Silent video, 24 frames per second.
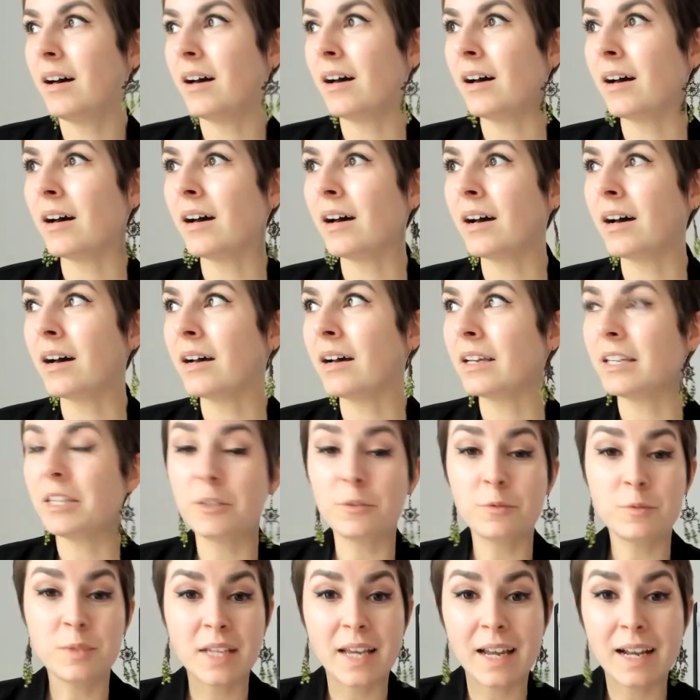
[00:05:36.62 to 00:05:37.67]

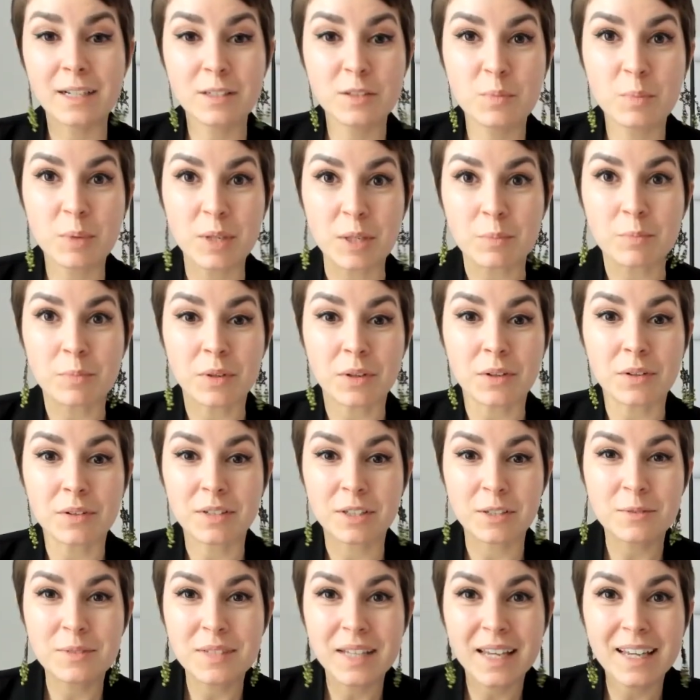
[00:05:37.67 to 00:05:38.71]
You text people,
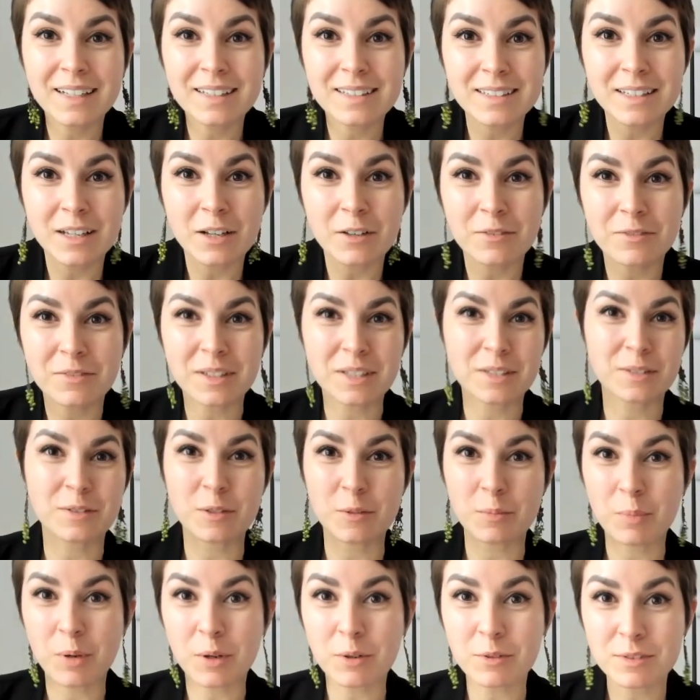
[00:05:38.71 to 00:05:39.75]
you take selfies,
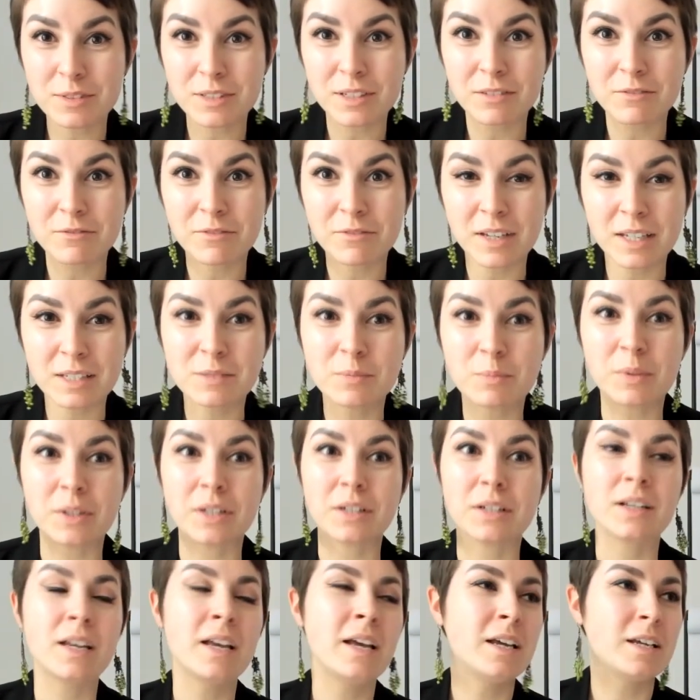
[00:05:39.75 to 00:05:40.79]
you post on
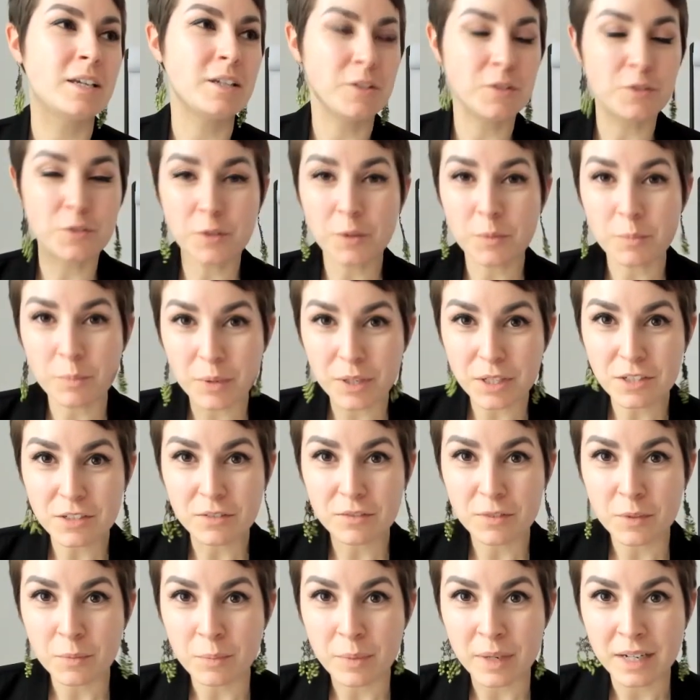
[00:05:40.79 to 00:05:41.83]
Facebook, you do a bunch
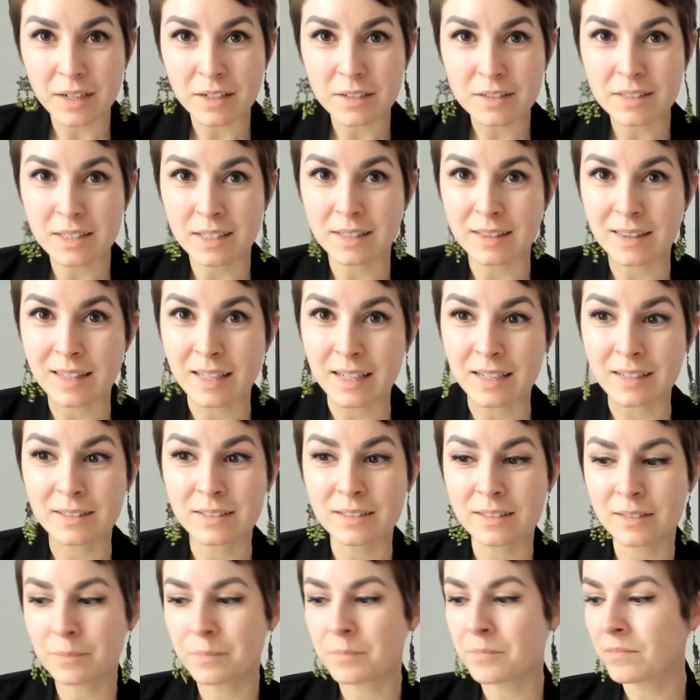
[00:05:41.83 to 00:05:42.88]
of embarrassing
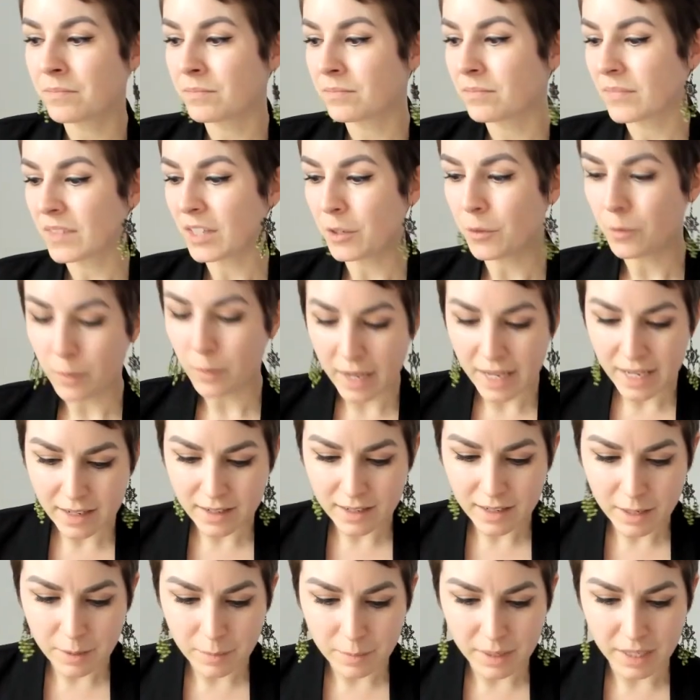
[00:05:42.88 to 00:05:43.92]
things. You
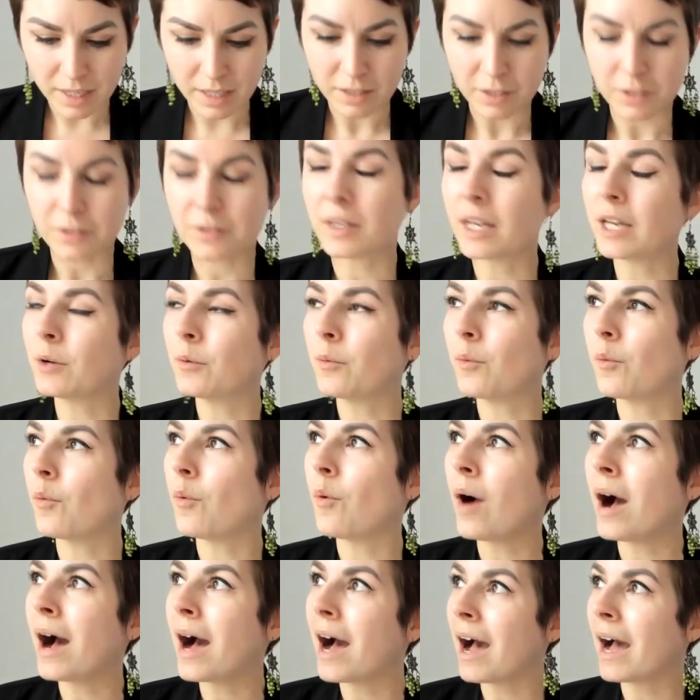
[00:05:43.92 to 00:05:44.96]
wake up and you're like,
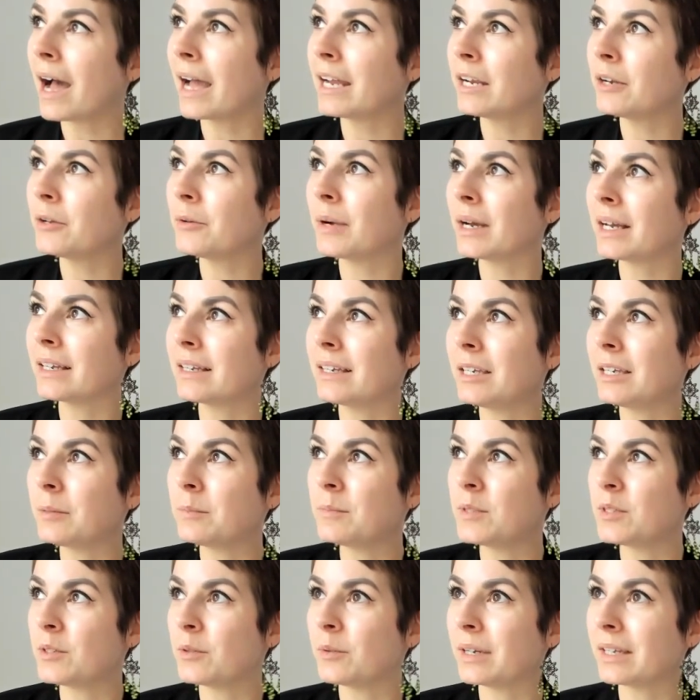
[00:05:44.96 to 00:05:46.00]
why do I
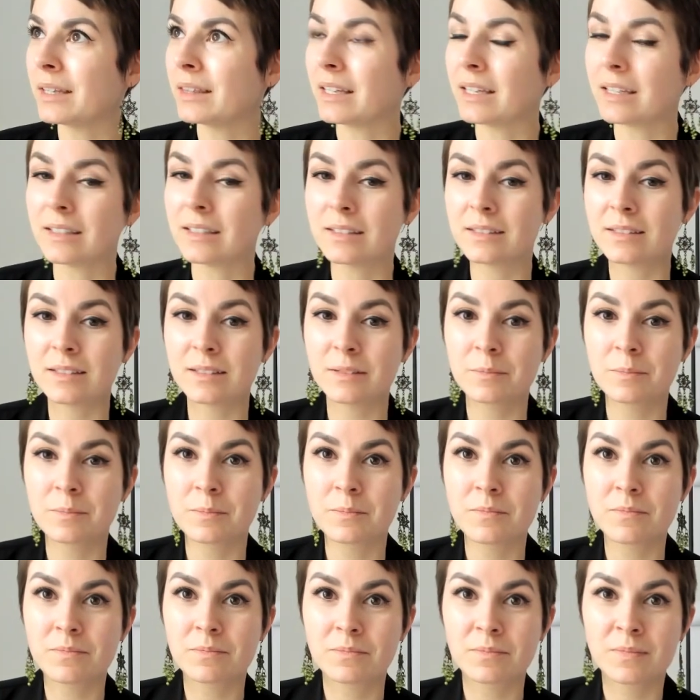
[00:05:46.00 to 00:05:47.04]
keep doing this?
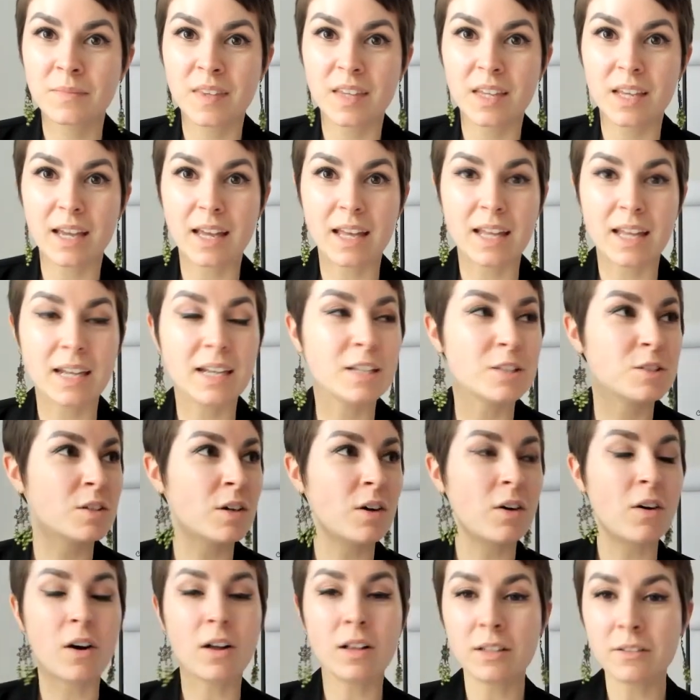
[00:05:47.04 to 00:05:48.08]
And
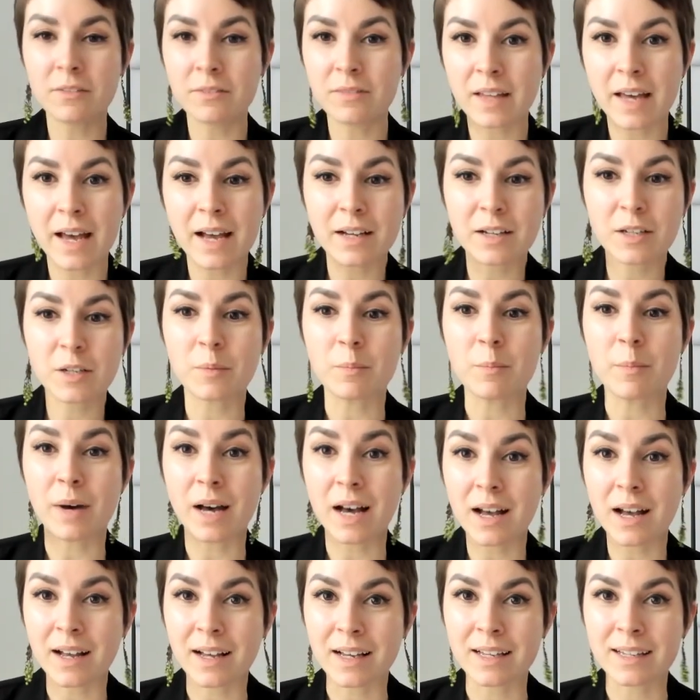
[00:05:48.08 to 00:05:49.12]
it's all of that
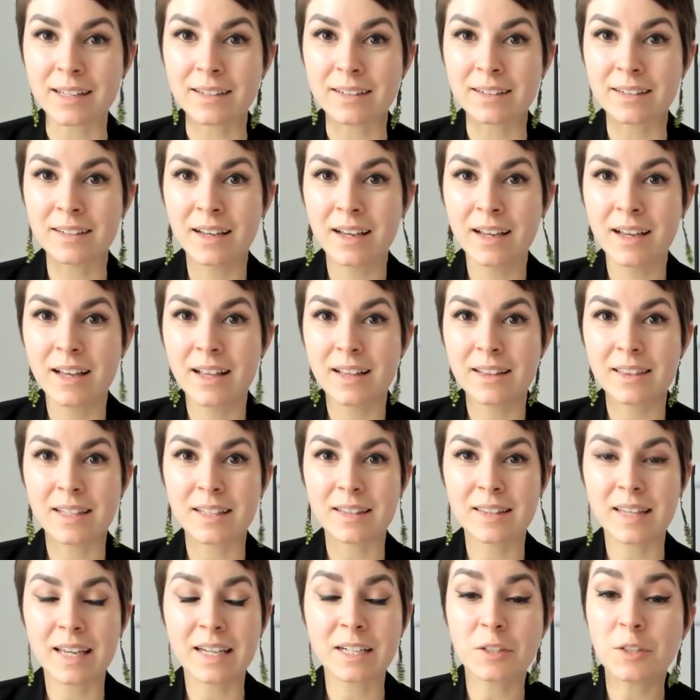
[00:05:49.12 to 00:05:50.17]
combined
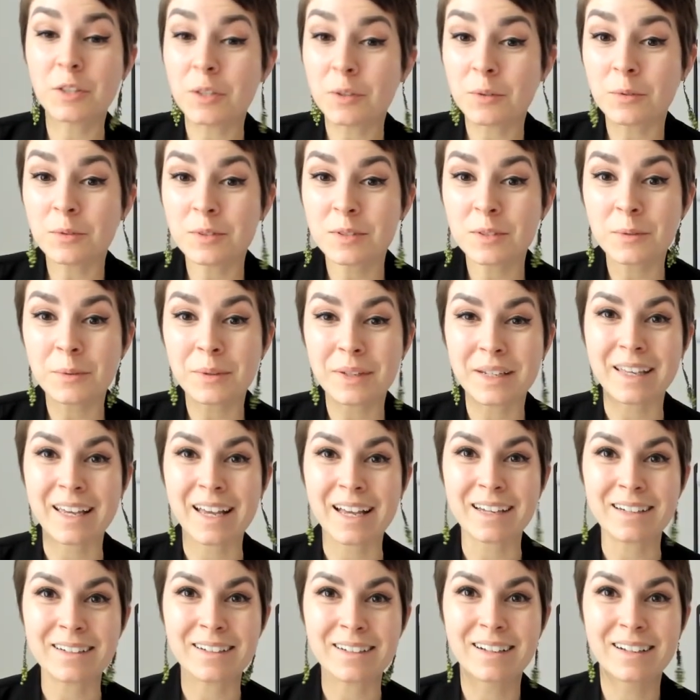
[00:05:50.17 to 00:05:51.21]
that then cues you
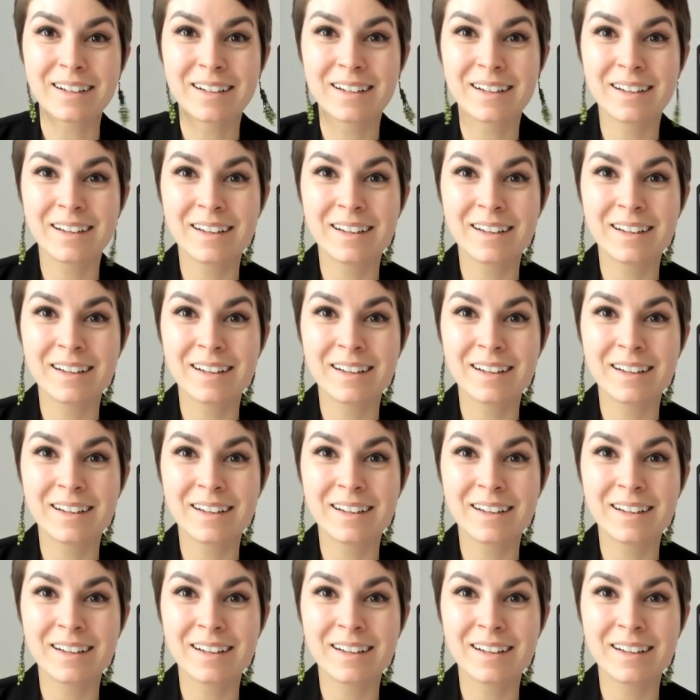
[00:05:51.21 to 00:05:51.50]
again.